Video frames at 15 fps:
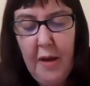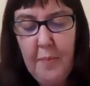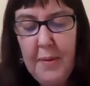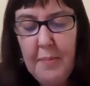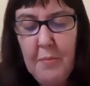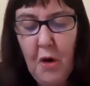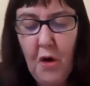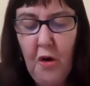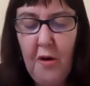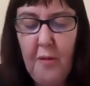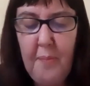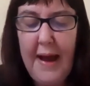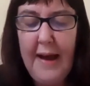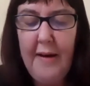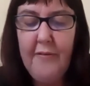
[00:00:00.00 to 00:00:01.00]
a bit more
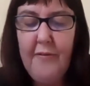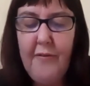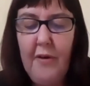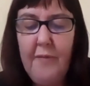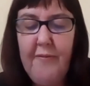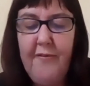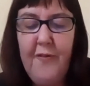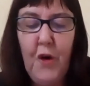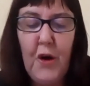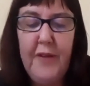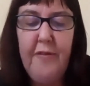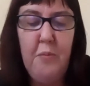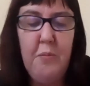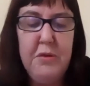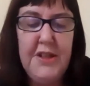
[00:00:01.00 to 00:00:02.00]
from 4
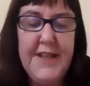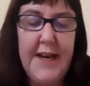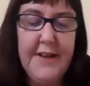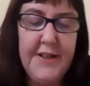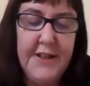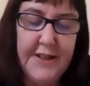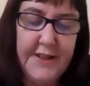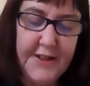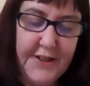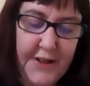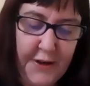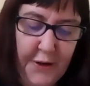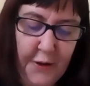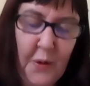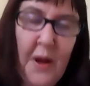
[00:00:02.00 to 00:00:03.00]
different presenters
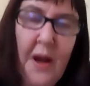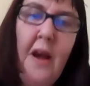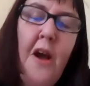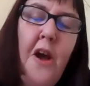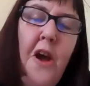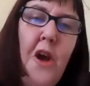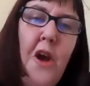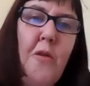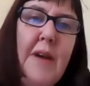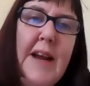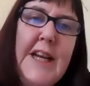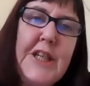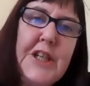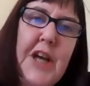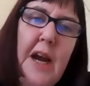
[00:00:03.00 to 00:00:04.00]
who are
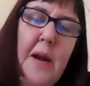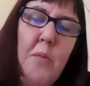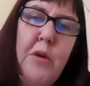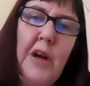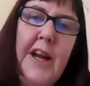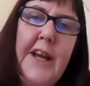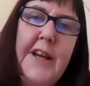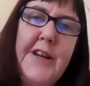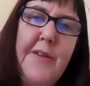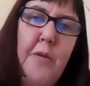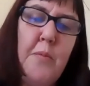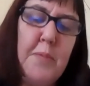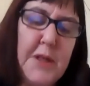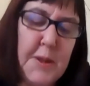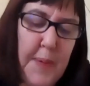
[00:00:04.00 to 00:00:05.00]
each kind of bringing a
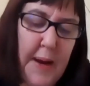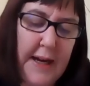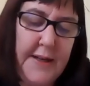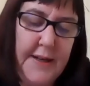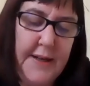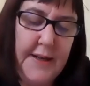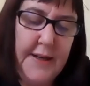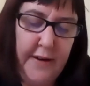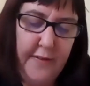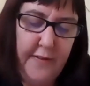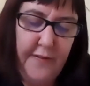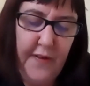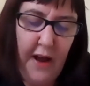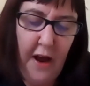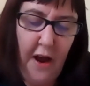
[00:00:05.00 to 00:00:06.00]
different
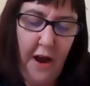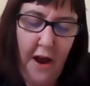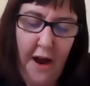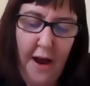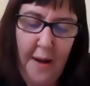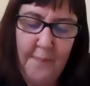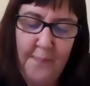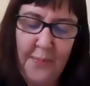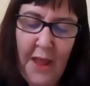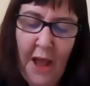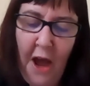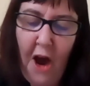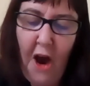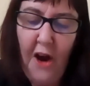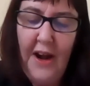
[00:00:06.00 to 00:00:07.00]
perspective on
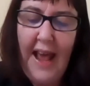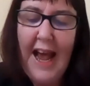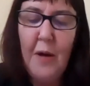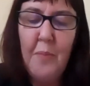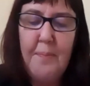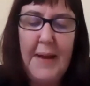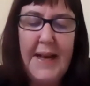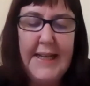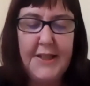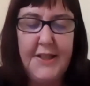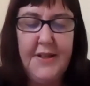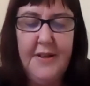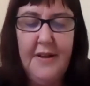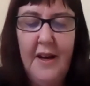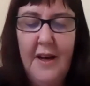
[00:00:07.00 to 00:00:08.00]
how
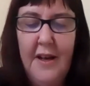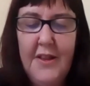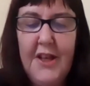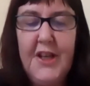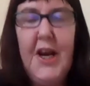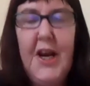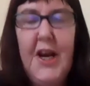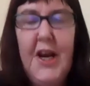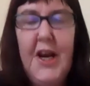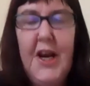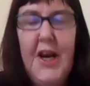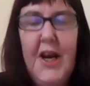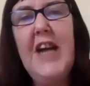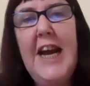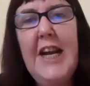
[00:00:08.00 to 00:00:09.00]
best the type
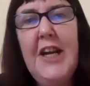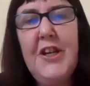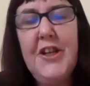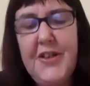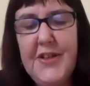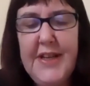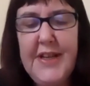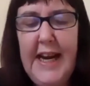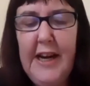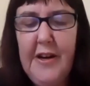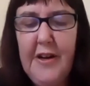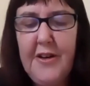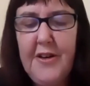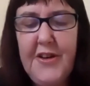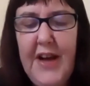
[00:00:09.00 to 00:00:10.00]
of changes
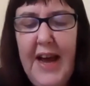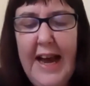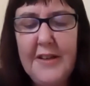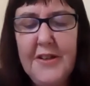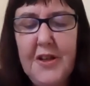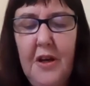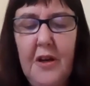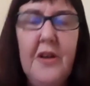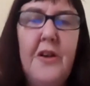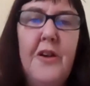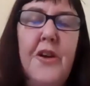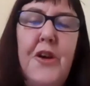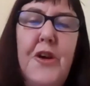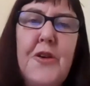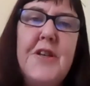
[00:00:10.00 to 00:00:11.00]
needed to how Scotland
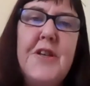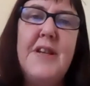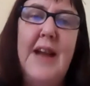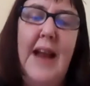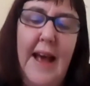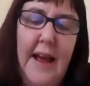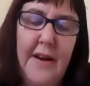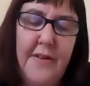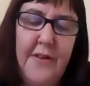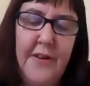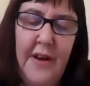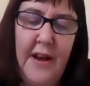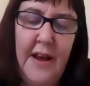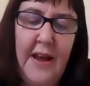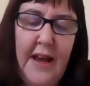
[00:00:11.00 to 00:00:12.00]
uses land
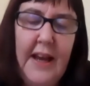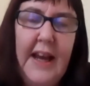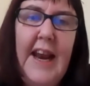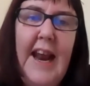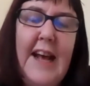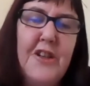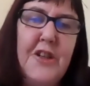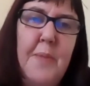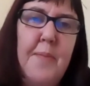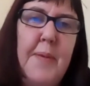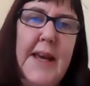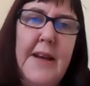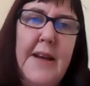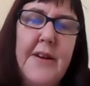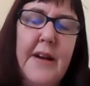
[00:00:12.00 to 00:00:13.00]
can actually
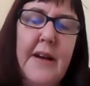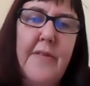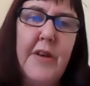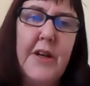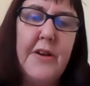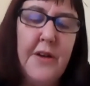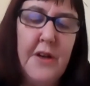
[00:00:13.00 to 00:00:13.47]
be delivered.